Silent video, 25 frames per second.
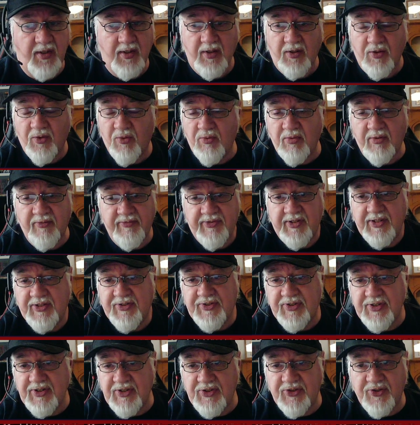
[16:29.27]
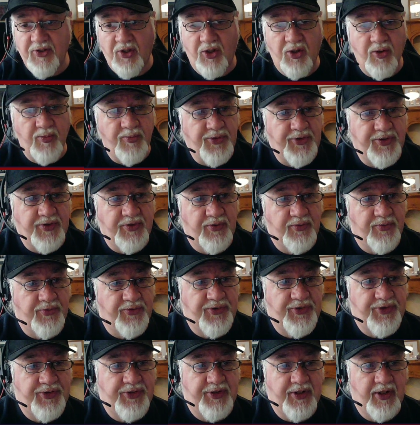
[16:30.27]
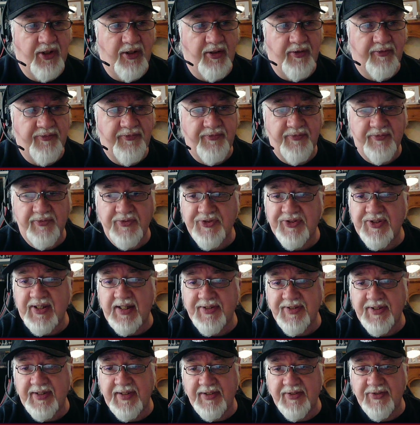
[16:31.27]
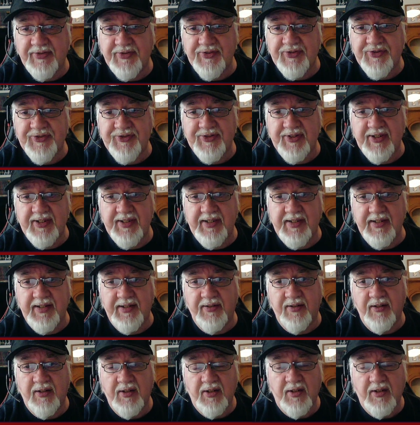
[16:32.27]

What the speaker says: All of this is optional stuff, setting the scene.